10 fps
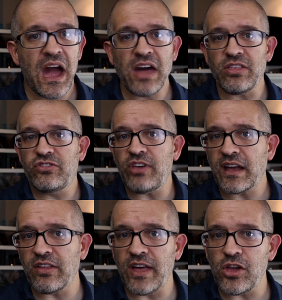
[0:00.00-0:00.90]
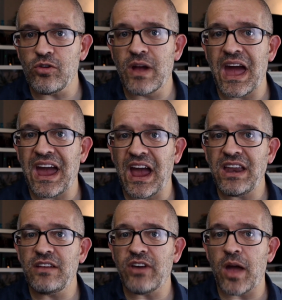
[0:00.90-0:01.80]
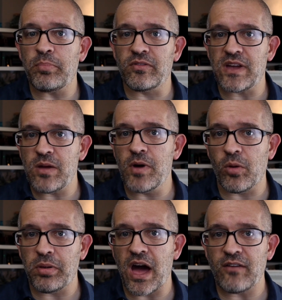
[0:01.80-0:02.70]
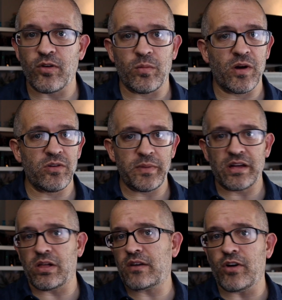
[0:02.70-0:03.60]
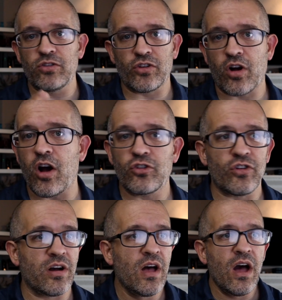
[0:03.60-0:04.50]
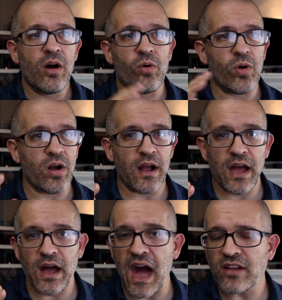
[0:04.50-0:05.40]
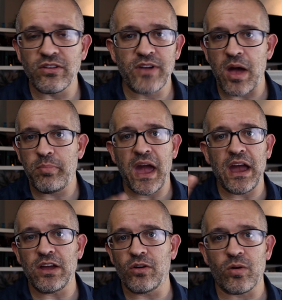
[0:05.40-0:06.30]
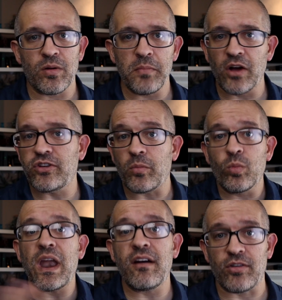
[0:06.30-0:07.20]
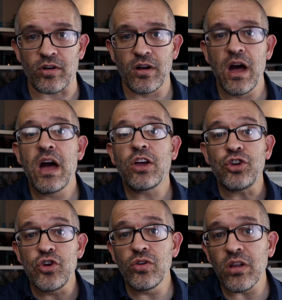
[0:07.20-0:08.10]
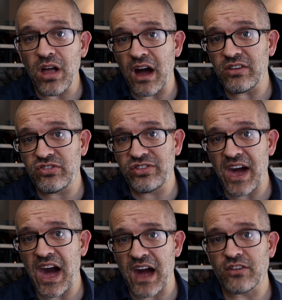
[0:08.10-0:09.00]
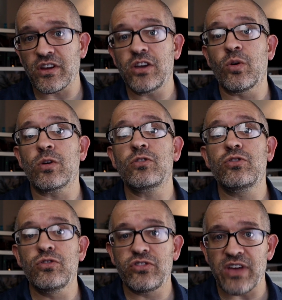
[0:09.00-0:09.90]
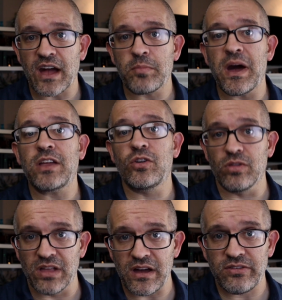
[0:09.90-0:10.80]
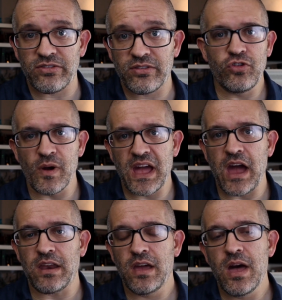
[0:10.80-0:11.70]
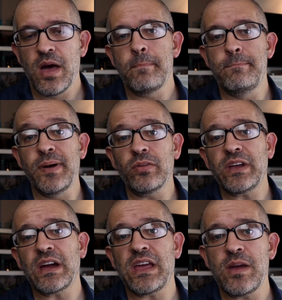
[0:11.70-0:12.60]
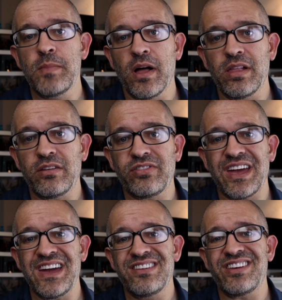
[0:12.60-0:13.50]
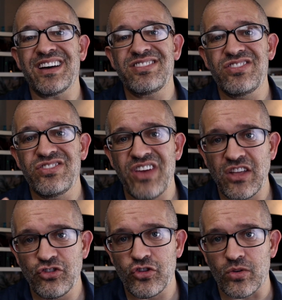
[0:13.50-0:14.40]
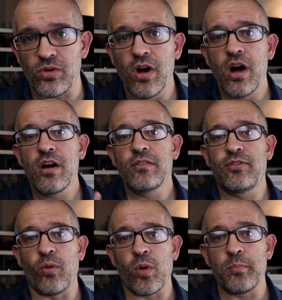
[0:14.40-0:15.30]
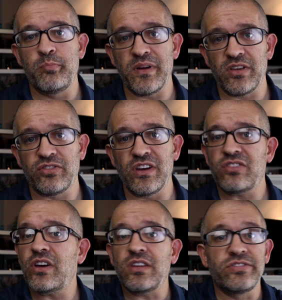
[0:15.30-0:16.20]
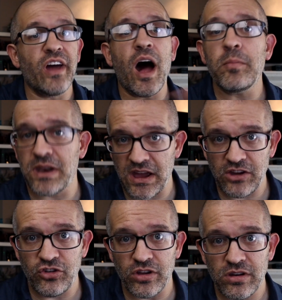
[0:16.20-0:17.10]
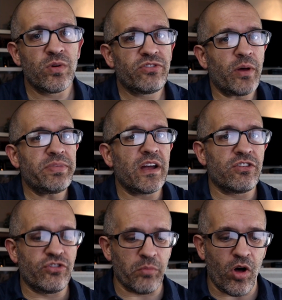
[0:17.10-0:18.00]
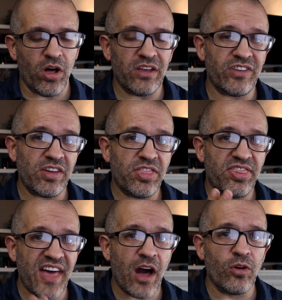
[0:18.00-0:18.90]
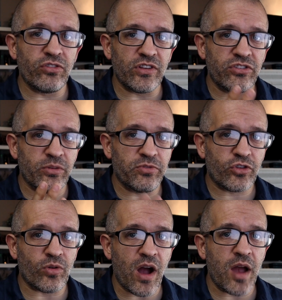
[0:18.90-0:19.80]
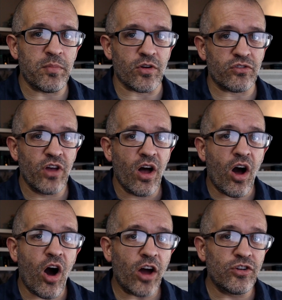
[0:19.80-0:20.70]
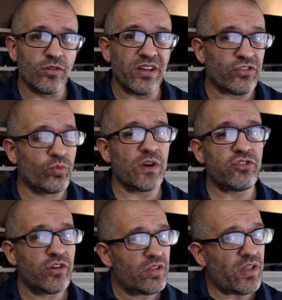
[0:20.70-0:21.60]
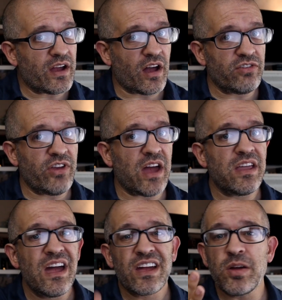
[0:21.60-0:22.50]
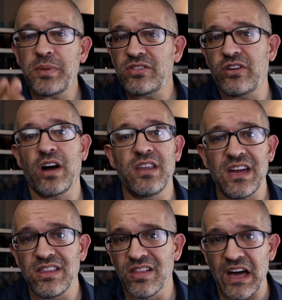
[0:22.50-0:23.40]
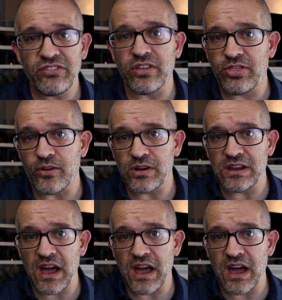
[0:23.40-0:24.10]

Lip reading: And the second that you get any type of email platform, whether it be ClickFunnels or Kartra or ActiveCampaign or MailChimp, whatever, utilize tags in order to segment your list. So again, building an email list is essential for business domination. With something as small as 1,000 subscribers on your list, which, like I said, can be done in less than 30